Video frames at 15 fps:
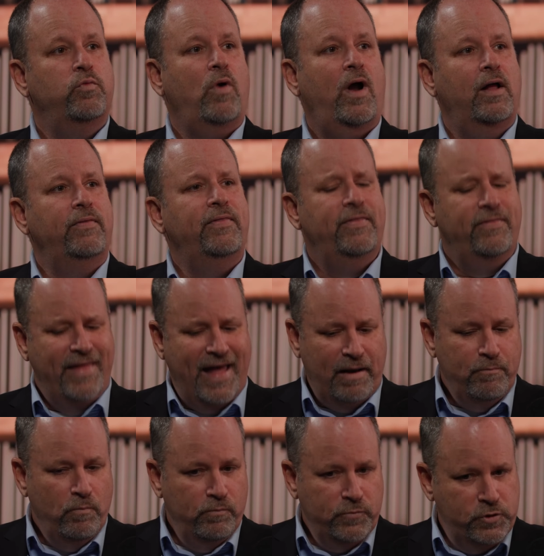run
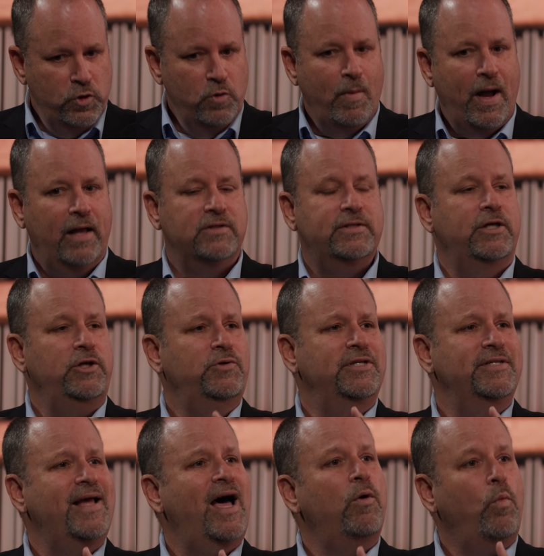that 2 miles that you
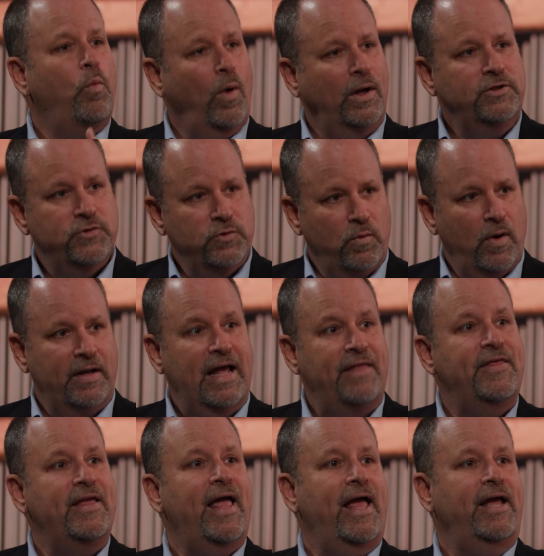did not want to run, at
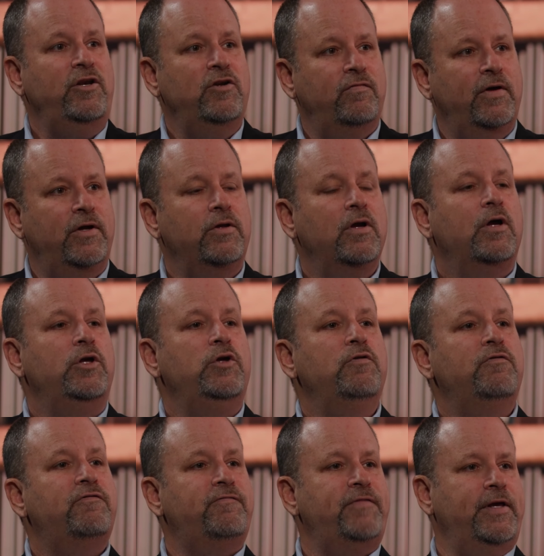the end of it, you
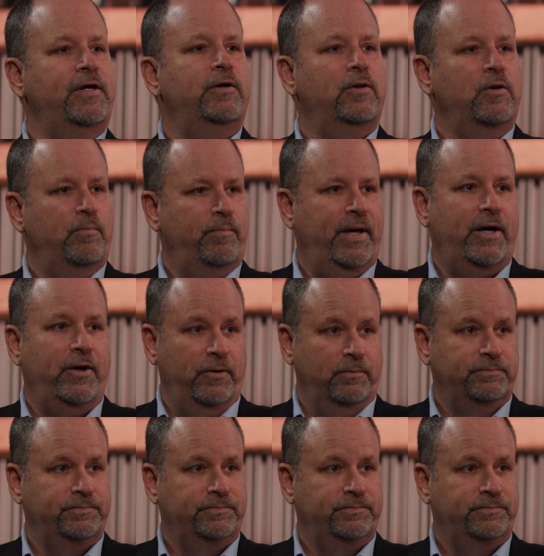feel better.